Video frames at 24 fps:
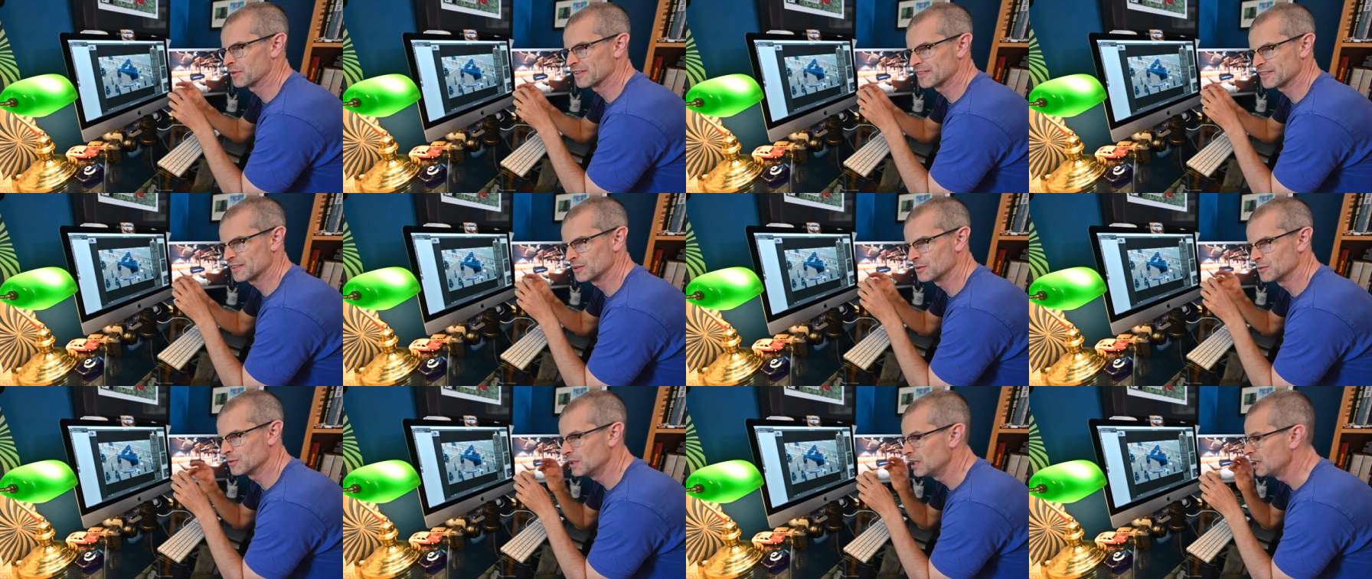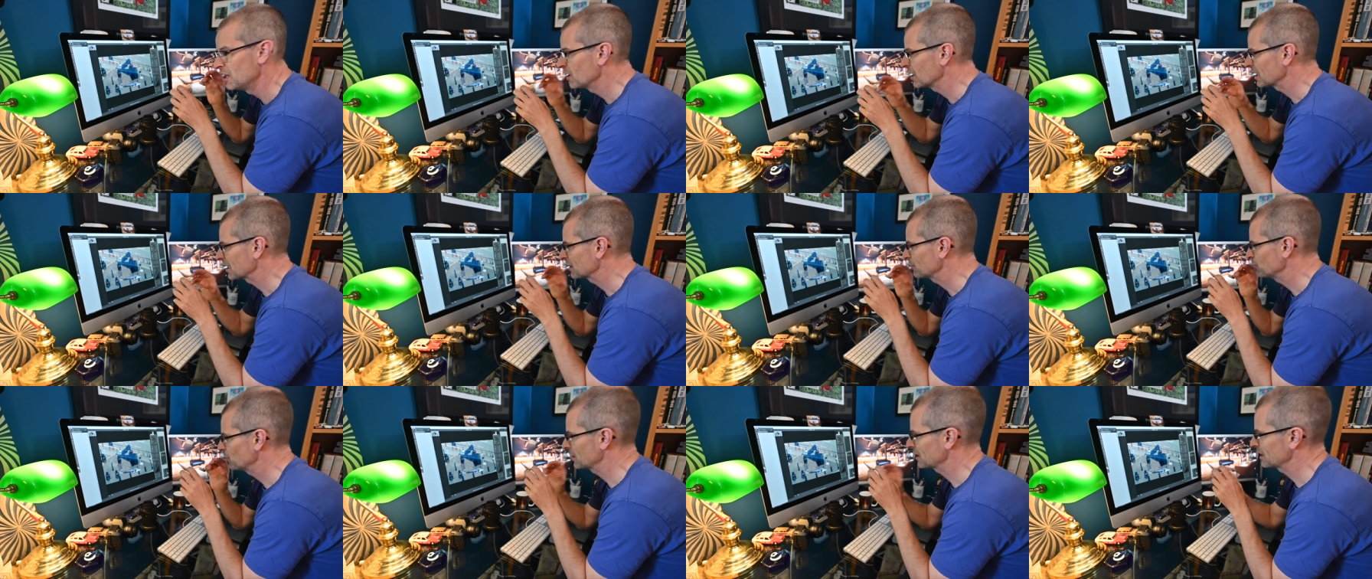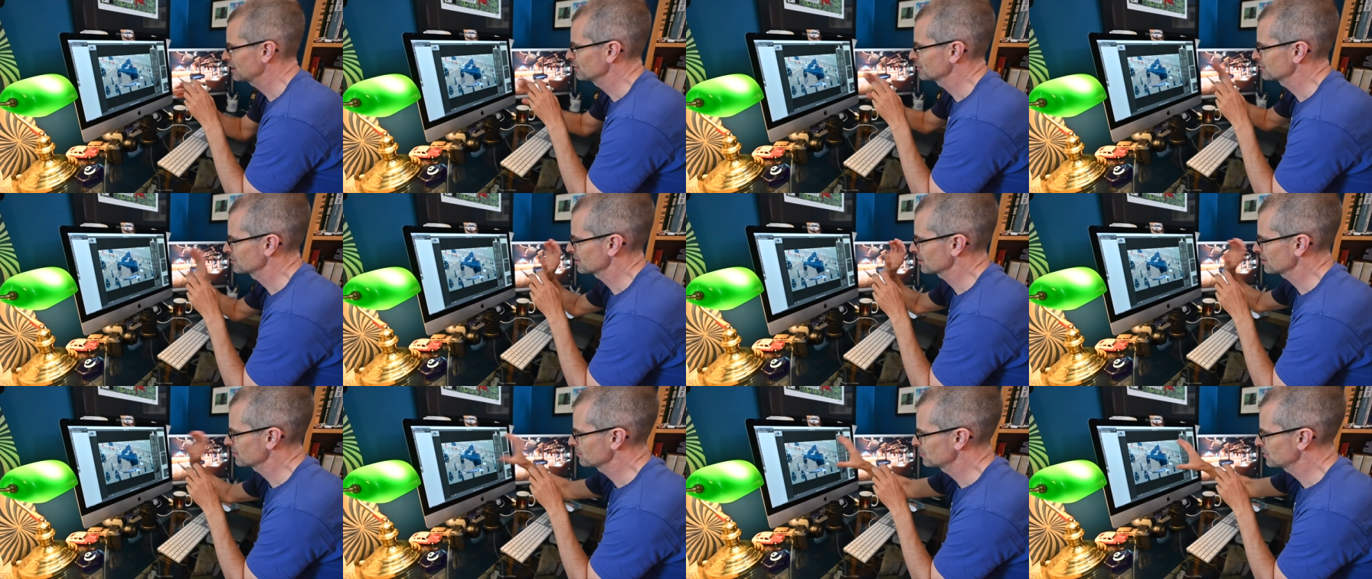So when I get onto
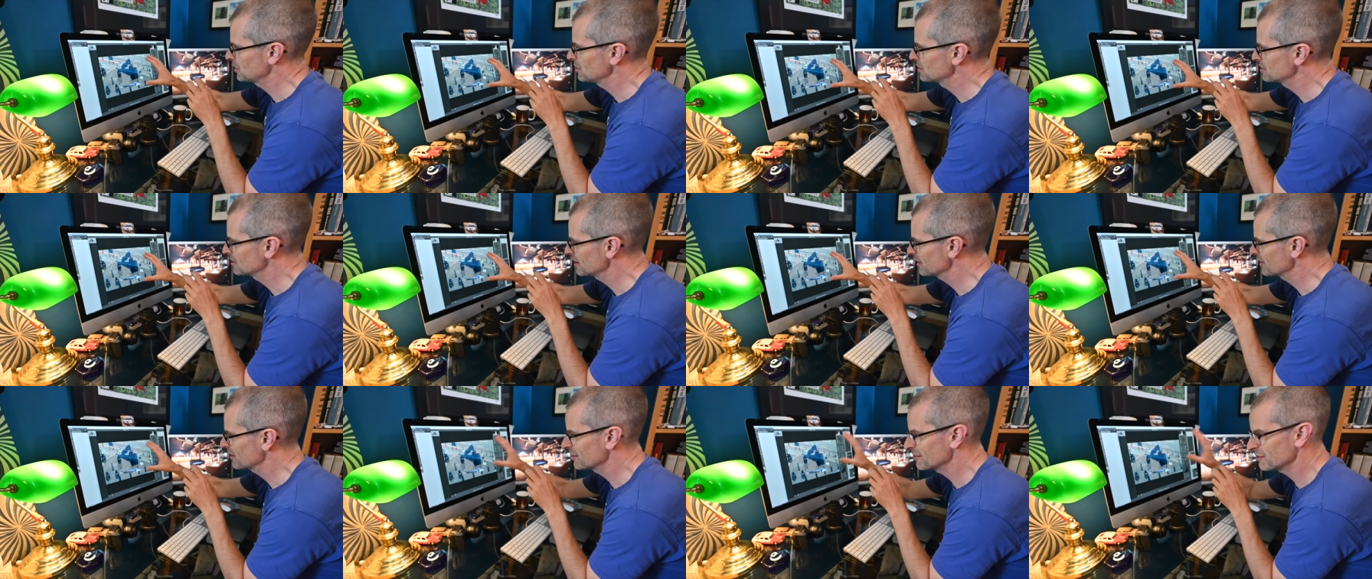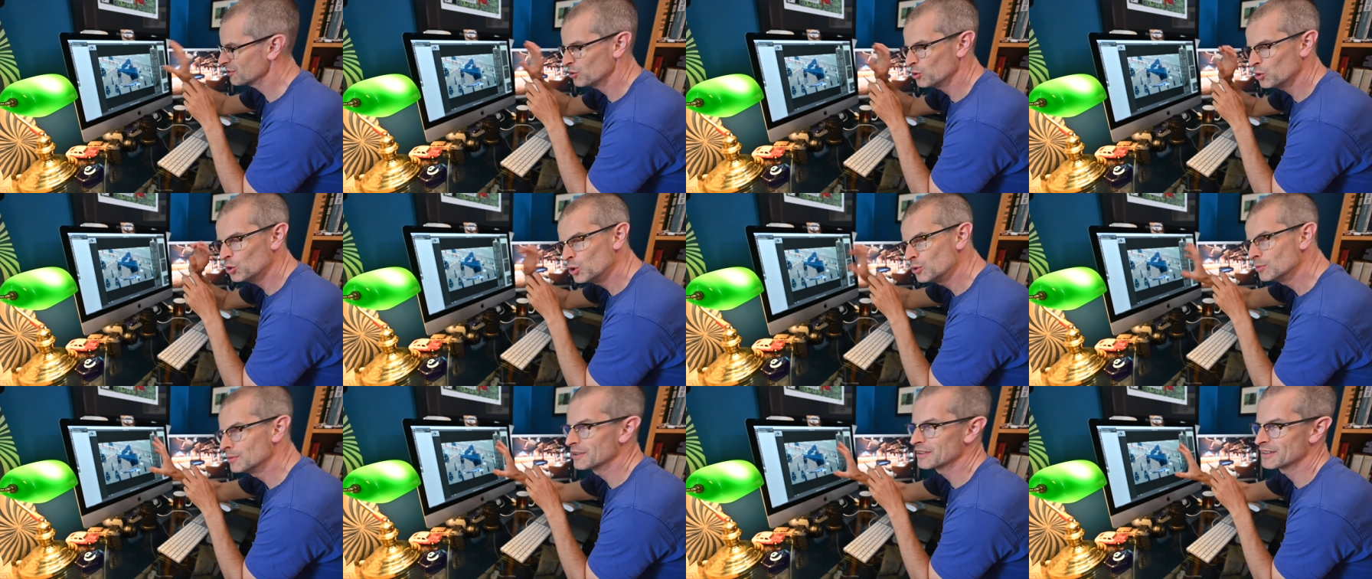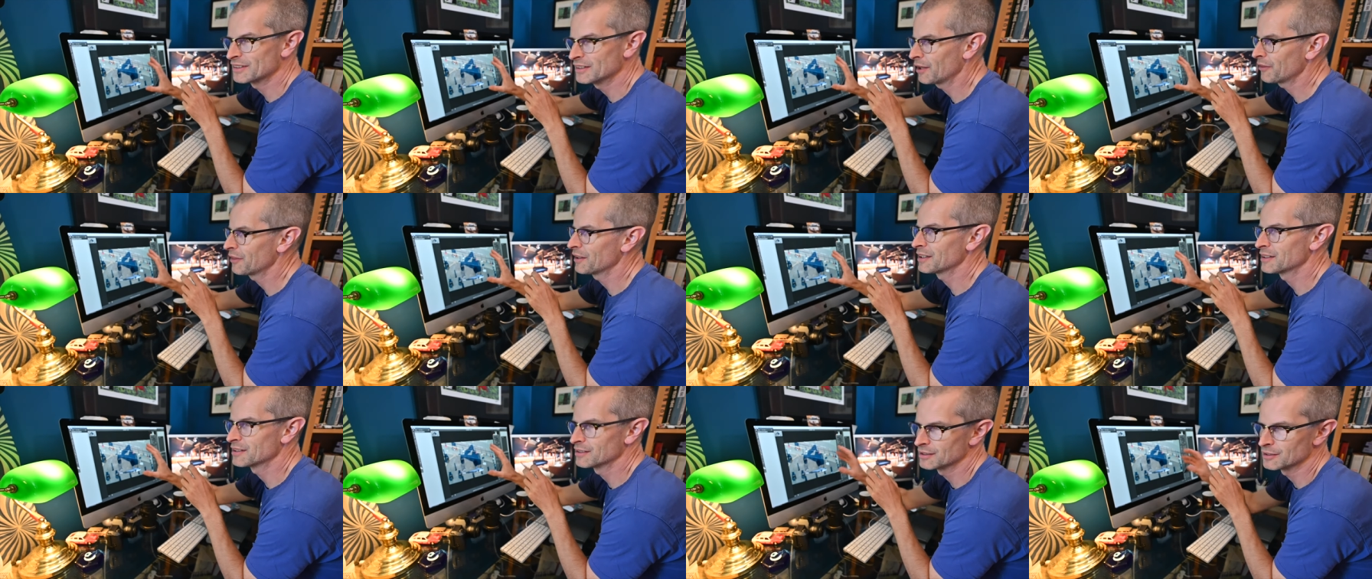the computer, there's almost
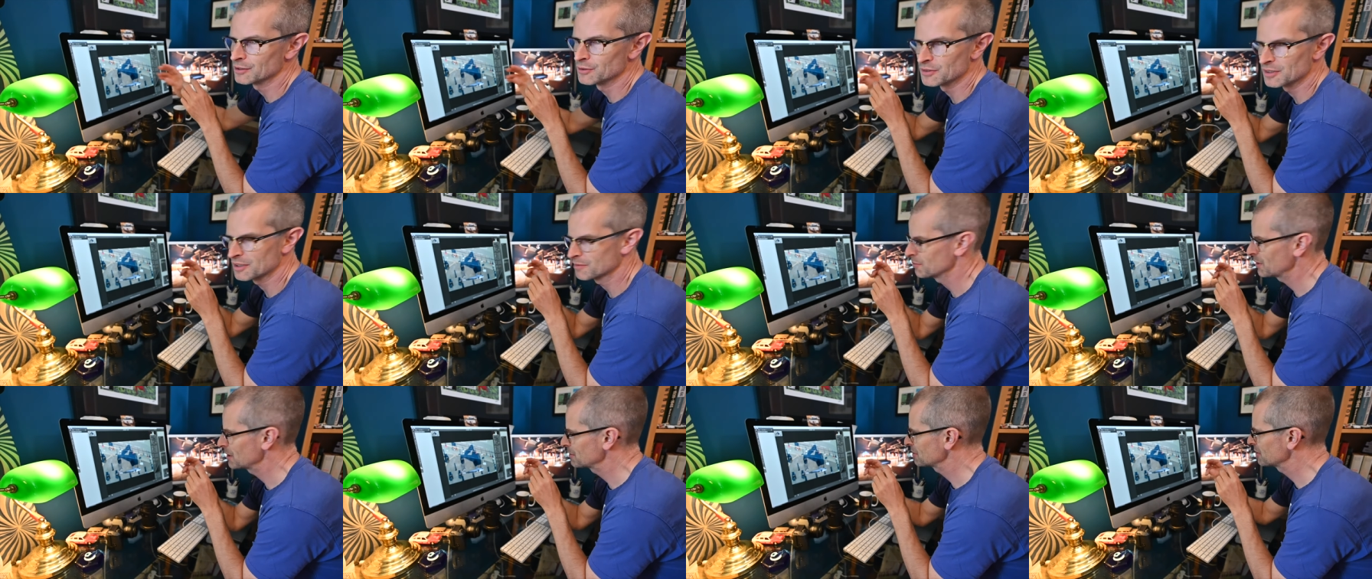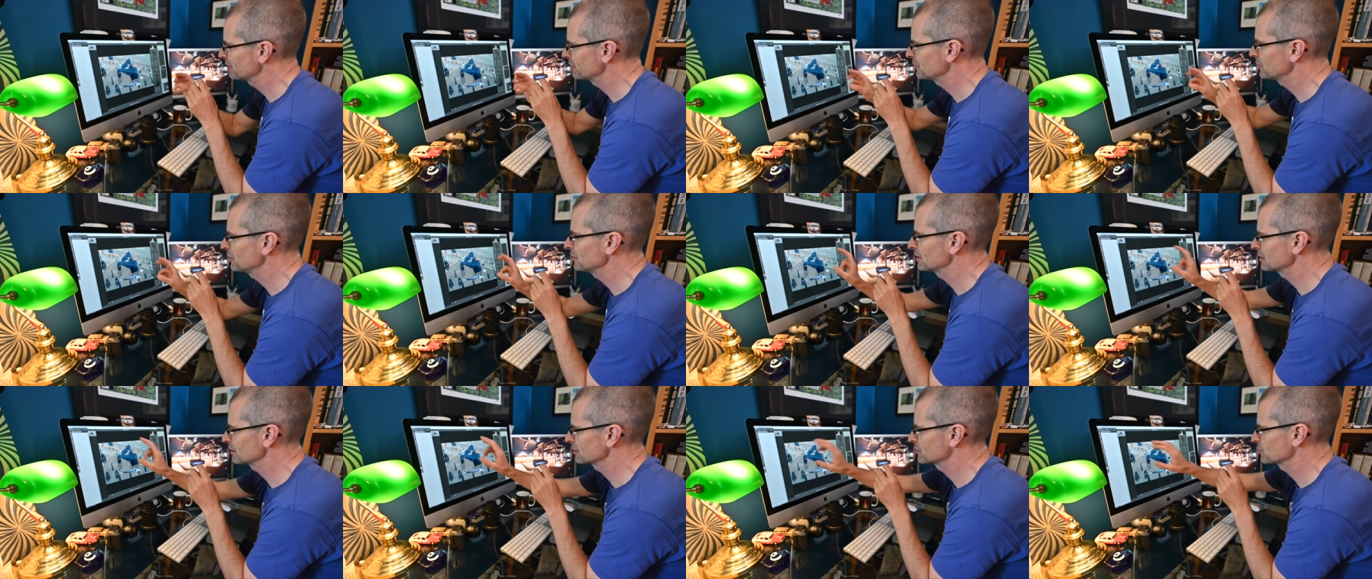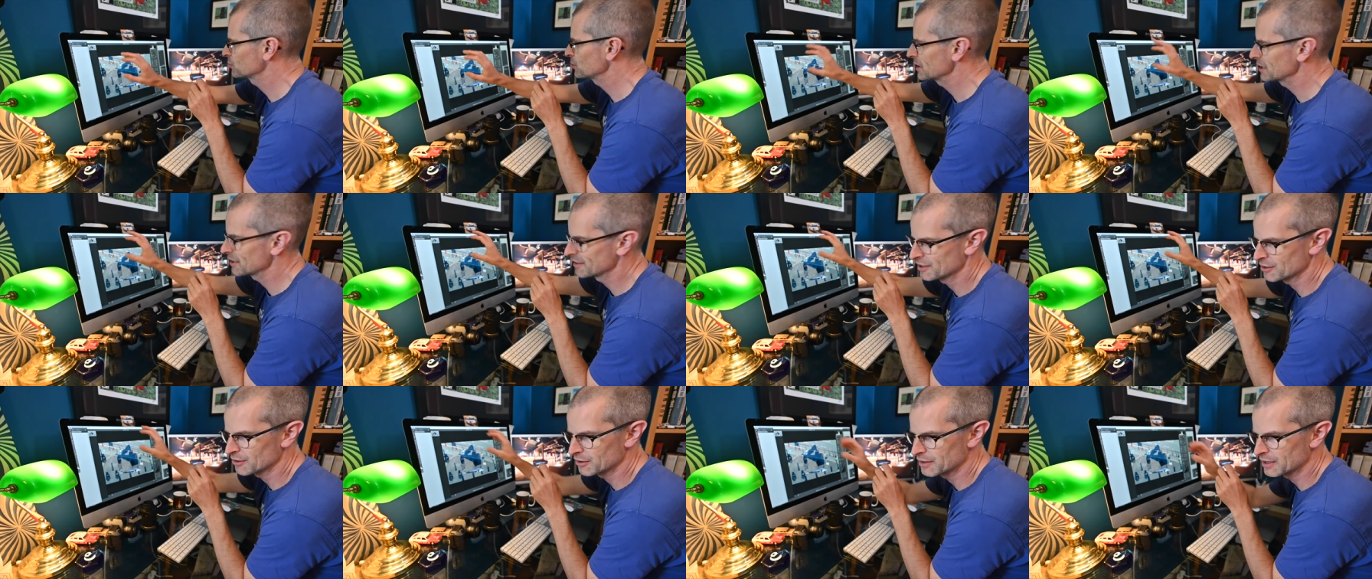nothing to do, just maybe a few little
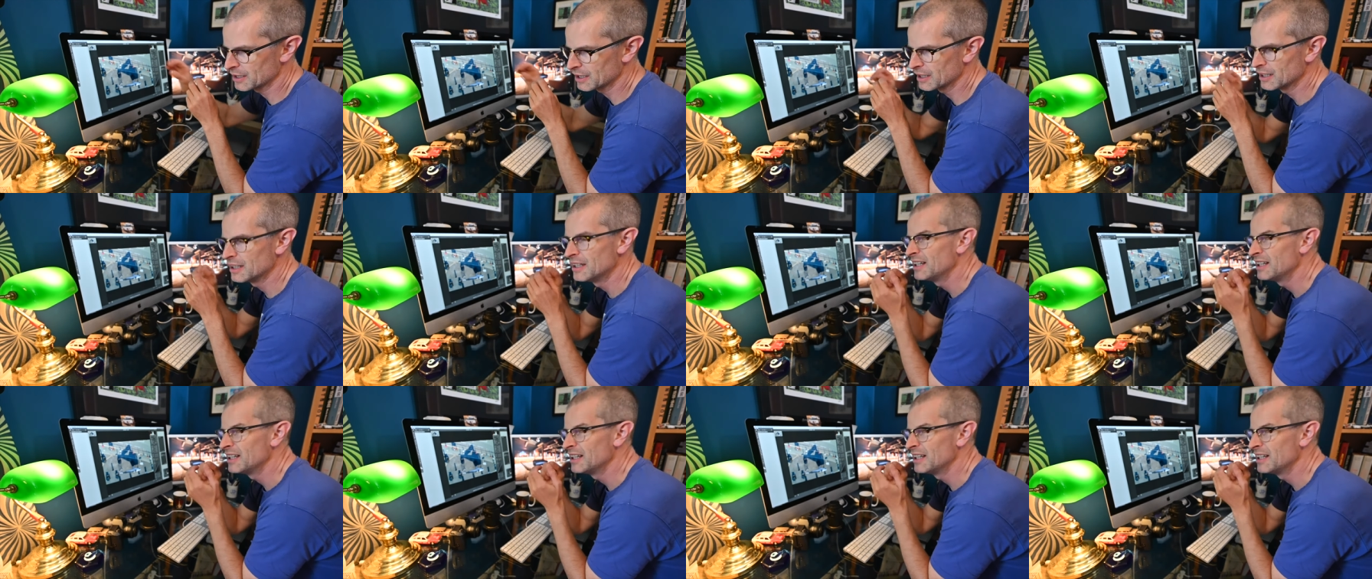tweaks here and there.